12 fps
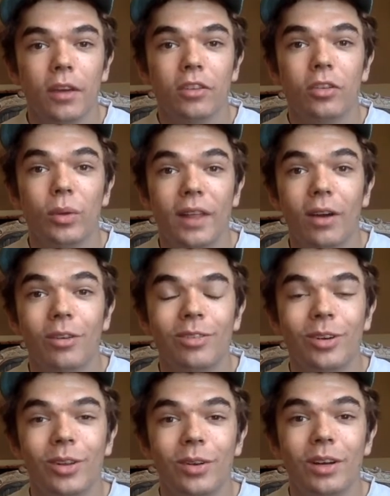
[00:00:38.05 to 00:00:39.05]
So, without
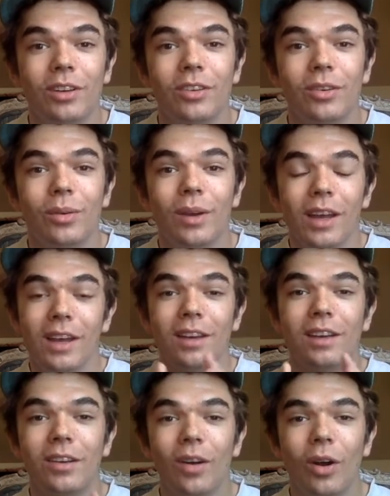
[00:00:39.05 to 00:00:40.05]
further ado,
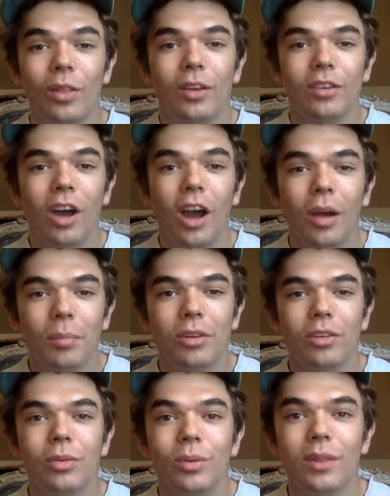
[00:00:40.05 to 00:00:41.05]
here are the top
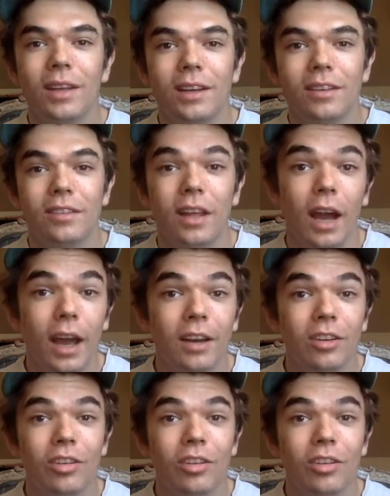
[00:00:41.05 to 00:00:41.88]
two things that I